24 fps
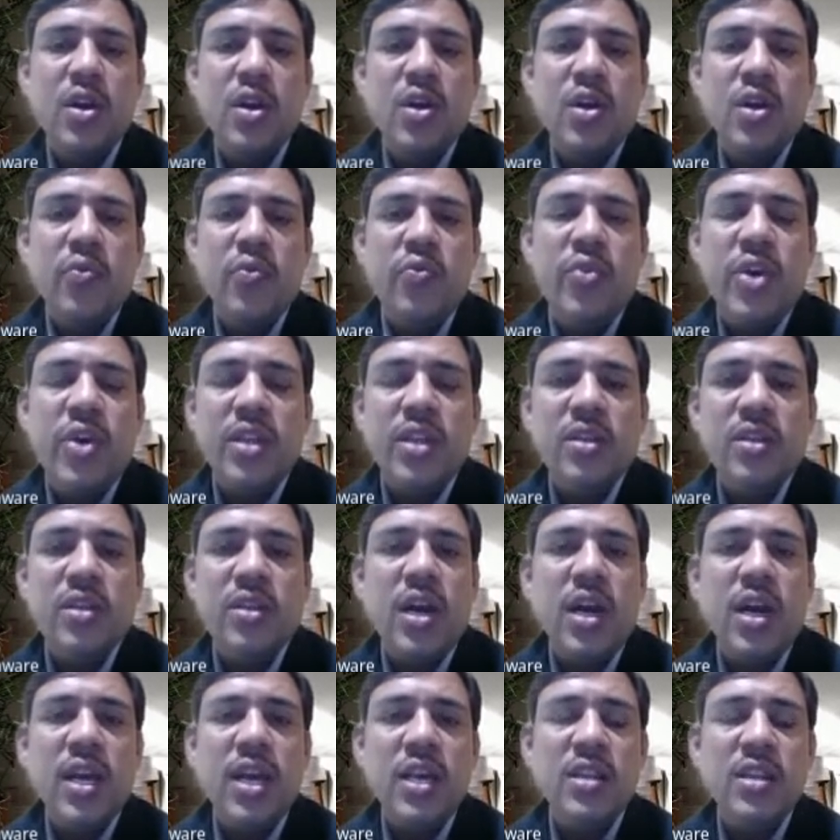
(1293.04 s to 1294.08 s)
When
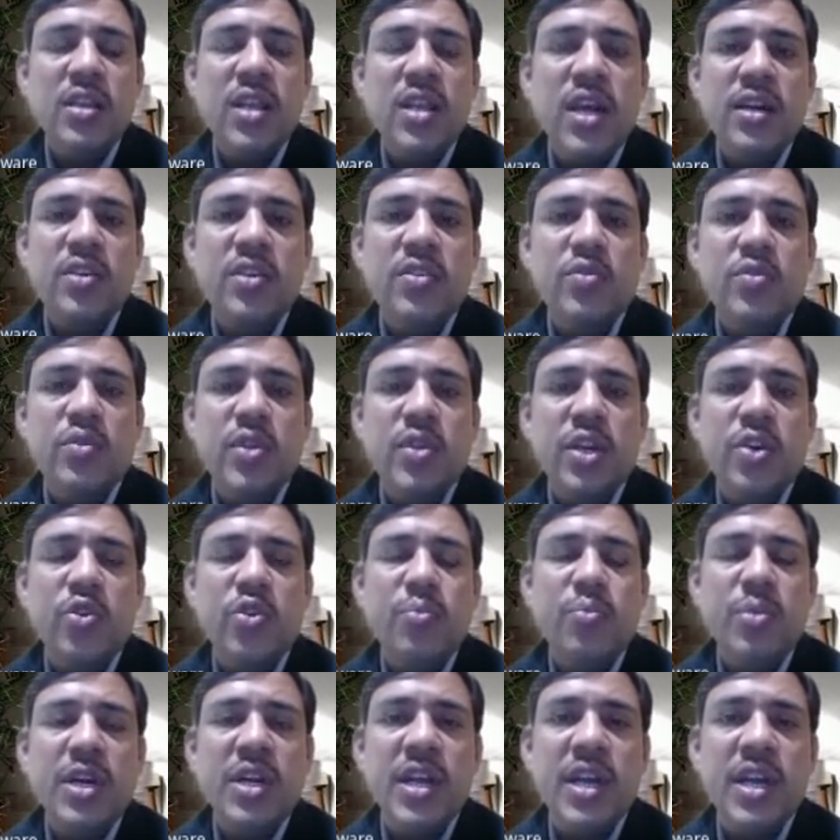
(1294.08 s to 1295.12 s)
again that
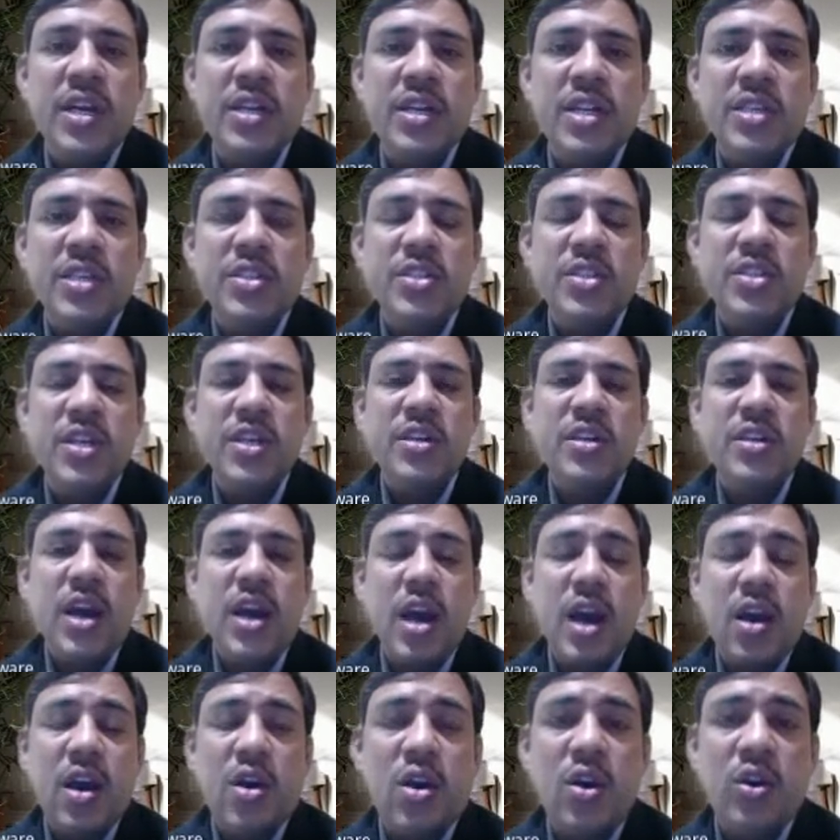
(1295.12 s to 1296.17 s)
equipment get tested
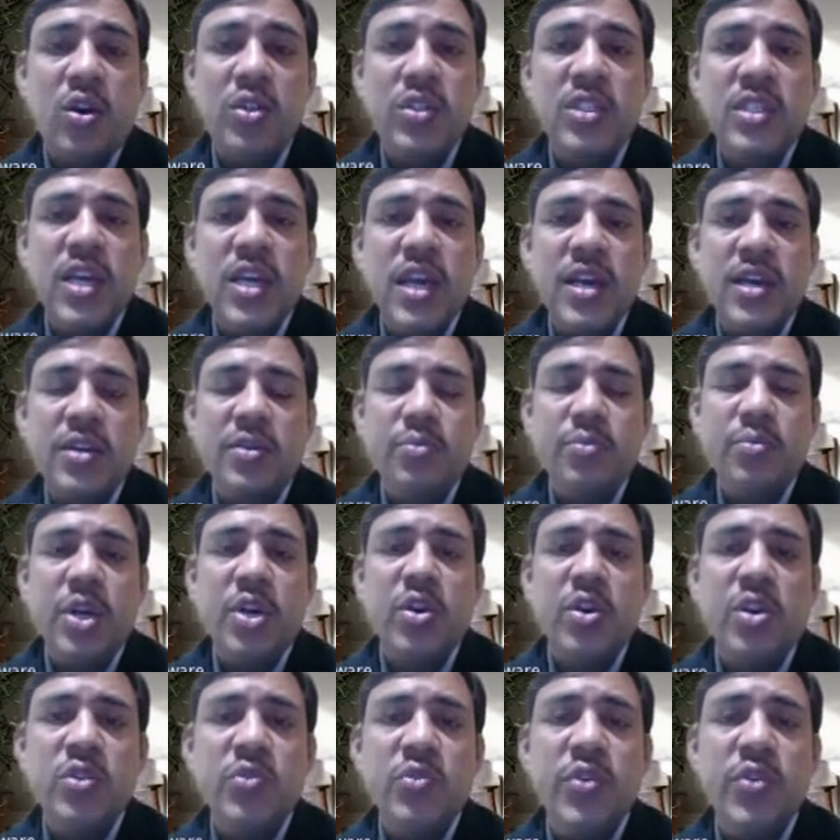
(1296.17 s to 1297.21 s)
on site,
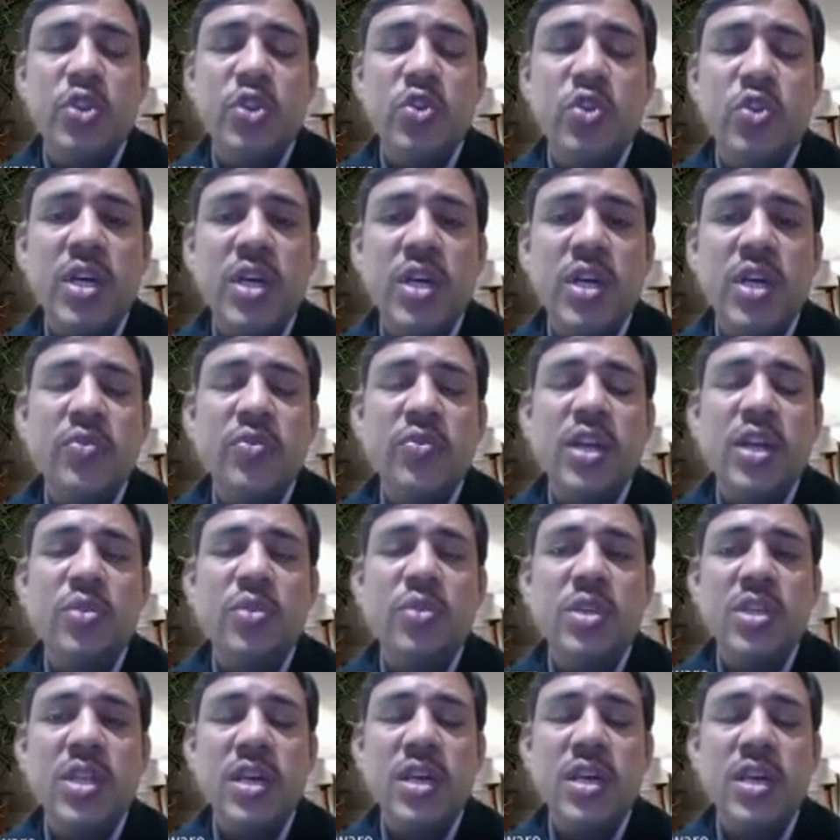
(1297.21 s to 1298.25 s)
because we know that
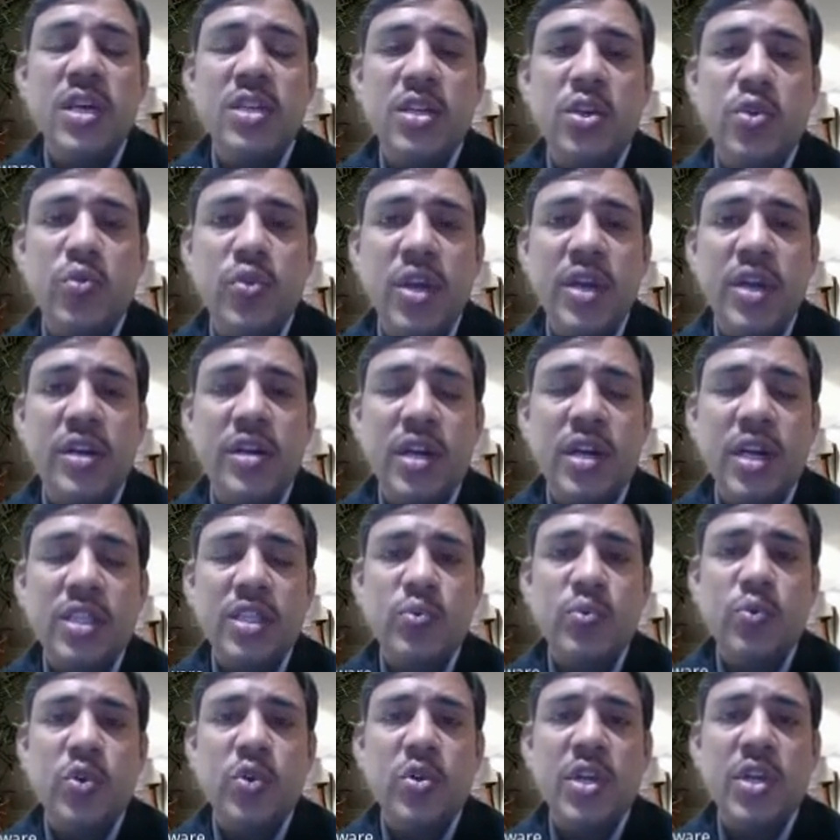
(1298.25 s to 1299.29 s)
whenever there is a during
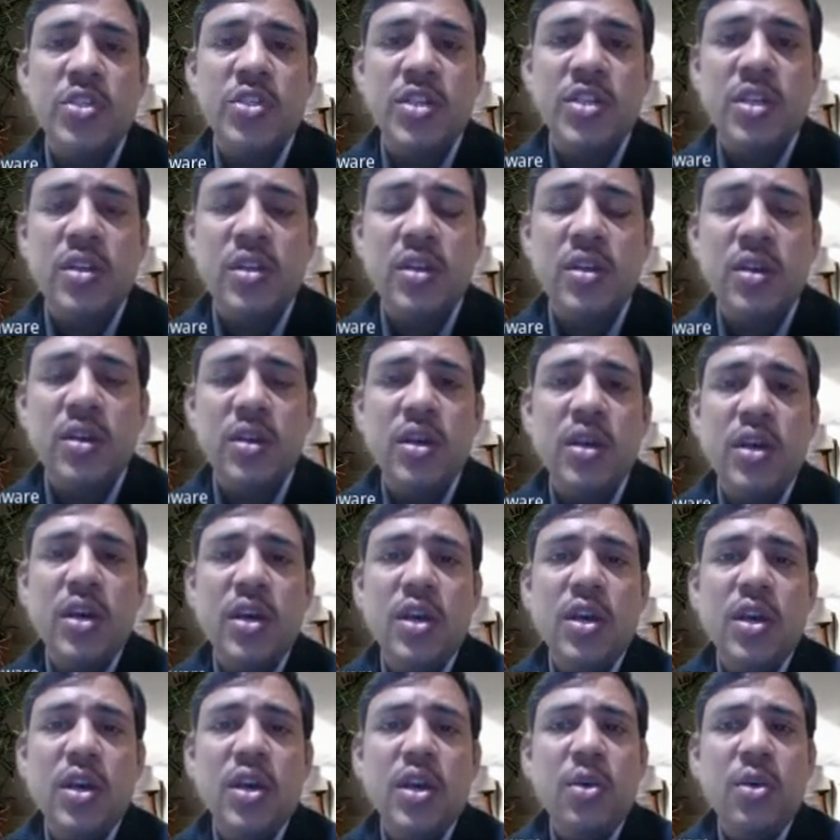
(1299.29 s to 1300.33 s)
transportation,
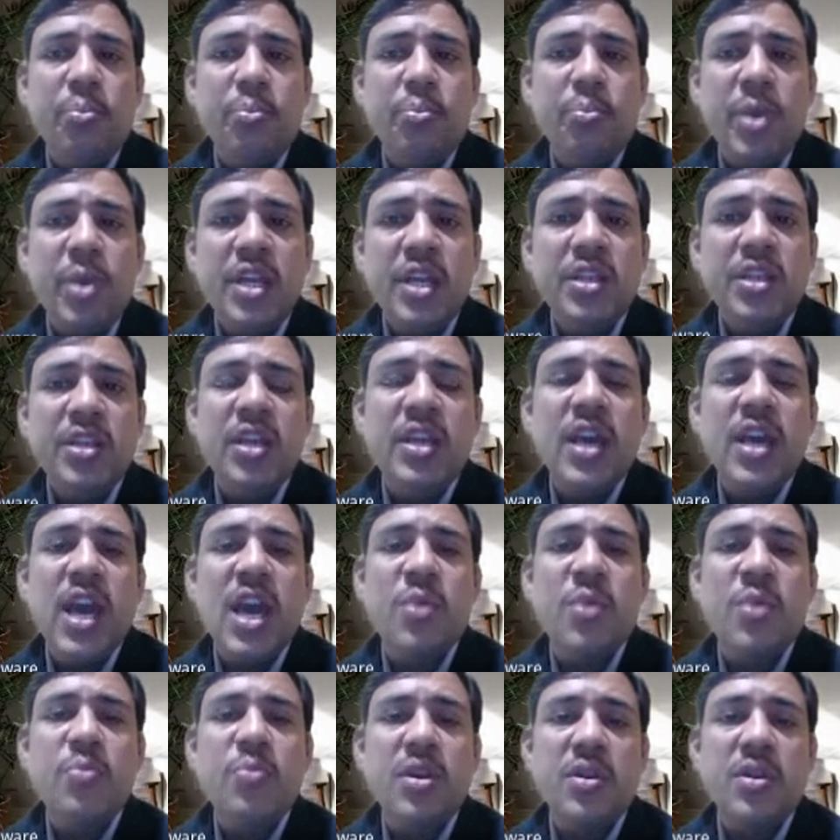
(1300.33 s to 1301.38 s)
many things
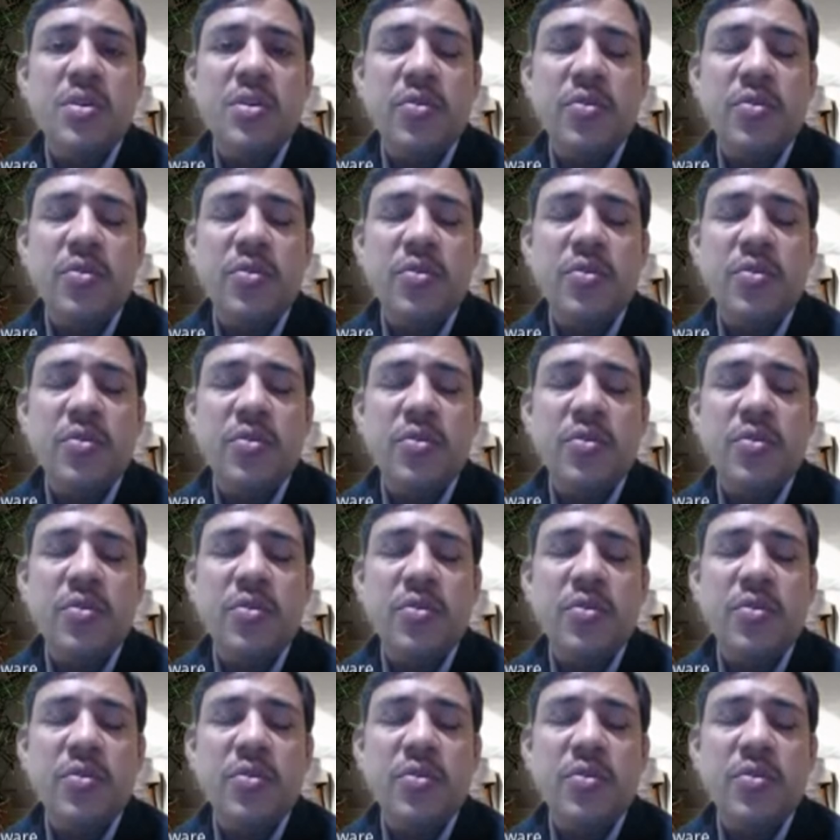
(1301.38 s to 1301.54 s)
happen